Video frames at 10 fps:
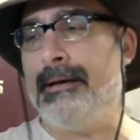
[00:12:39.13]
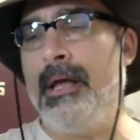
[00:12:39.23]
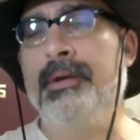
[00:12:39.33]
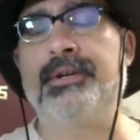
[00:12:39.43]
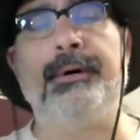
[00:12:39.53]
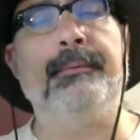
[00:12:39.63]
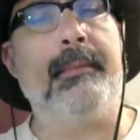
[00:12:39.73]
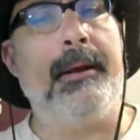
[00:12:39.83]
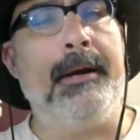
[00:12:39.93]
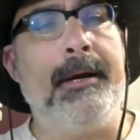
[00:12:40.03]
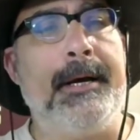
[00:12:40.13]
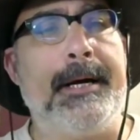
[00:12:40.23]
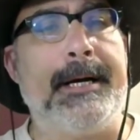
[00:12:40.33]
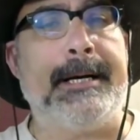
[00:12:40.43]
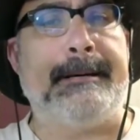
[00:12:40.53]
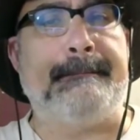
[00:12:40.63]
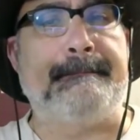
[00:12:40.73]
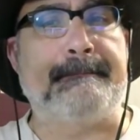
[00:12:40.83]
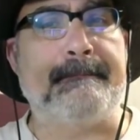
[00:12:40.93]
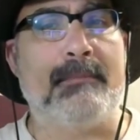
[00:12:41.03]
So,
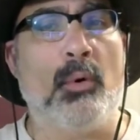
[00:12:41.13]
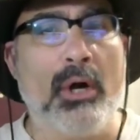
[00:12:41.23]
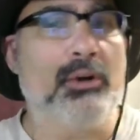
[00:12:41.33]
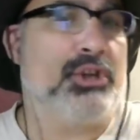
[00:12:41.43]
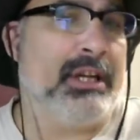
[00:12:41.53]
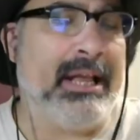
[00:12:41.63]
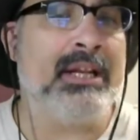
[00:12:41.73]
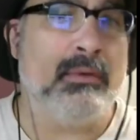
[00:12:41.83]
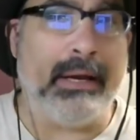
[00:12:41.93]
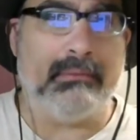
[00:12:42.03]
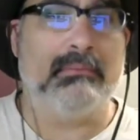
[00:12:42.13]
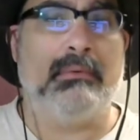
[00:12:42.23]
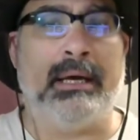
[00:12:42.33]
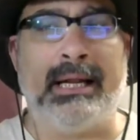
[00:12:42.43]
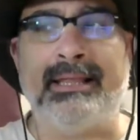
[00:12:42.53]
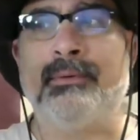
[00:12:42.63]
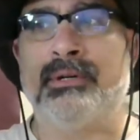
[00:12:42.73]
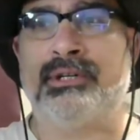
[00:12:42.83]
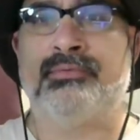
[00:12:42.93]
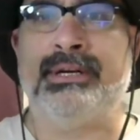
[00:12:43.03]
oil should attenuate. And I think we're
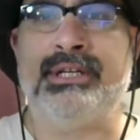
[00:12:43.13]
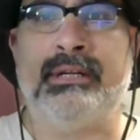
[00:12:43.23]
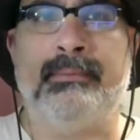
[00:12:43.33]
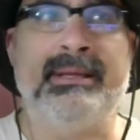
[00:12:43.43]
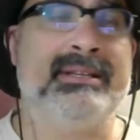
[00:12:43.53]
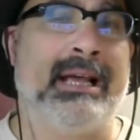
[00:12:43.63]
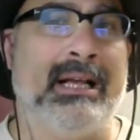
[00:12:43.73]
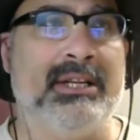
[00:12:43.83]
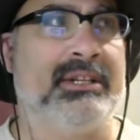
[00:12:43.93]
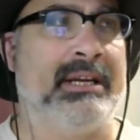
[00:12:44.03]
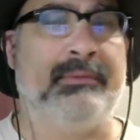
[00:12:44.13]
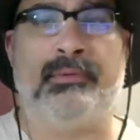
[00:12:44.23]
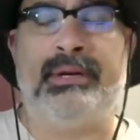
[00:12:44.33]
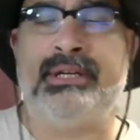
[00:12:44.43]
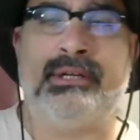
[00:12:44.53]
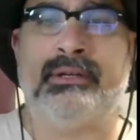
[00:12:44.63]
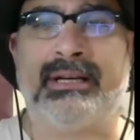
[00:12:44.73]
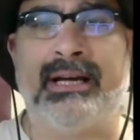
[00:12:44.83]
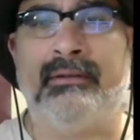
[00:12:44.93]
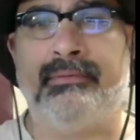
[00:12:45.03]
just reaching the mid-cycle. I just think we're reaching this
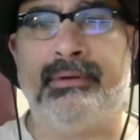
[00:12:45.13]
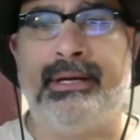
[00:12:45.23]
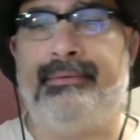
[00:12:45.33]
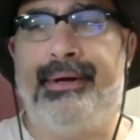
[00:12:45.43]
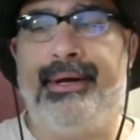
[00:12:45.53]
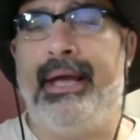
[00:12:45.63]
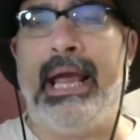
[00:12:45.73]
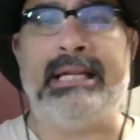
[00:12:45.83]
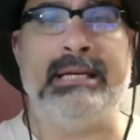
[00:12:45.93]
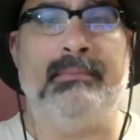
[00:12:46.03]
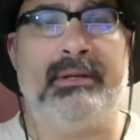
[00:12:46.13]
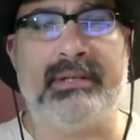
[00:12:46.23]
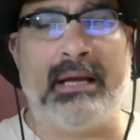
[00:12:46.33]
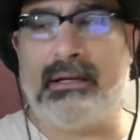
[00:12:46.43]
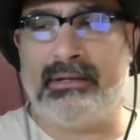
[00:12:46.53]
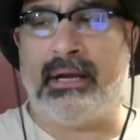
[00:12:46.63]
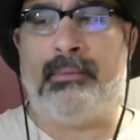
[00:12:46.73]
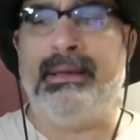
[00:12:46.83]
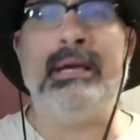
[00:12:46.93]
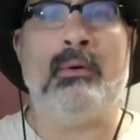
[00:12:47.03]
kind of 18-month cycle peak.